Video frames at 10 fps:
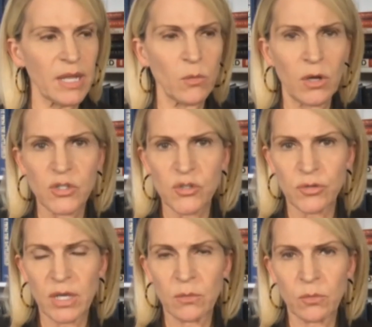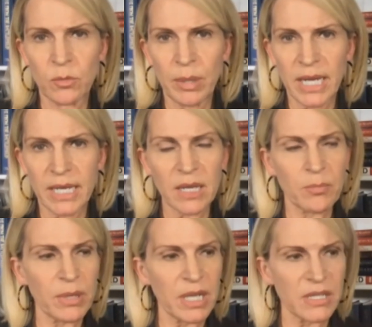and Wall Street will panic
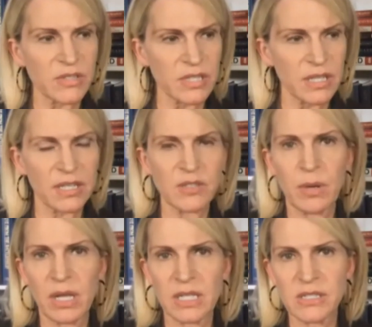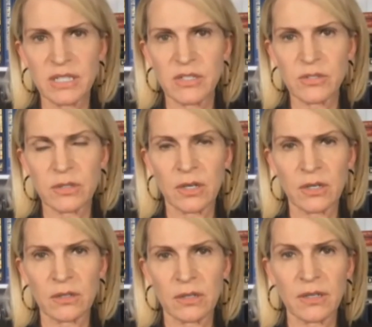because his policies
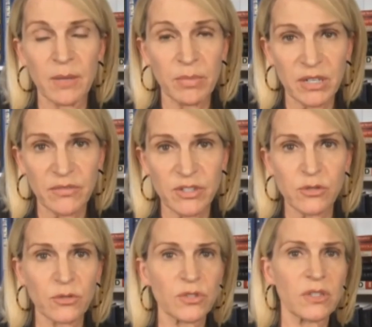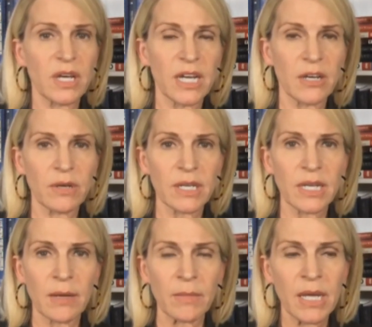are not beneficial to the higher
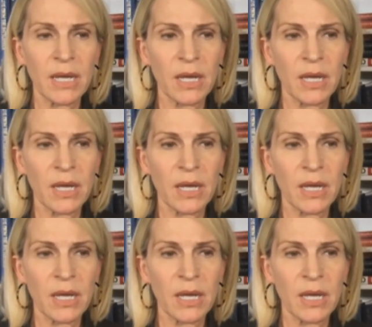income.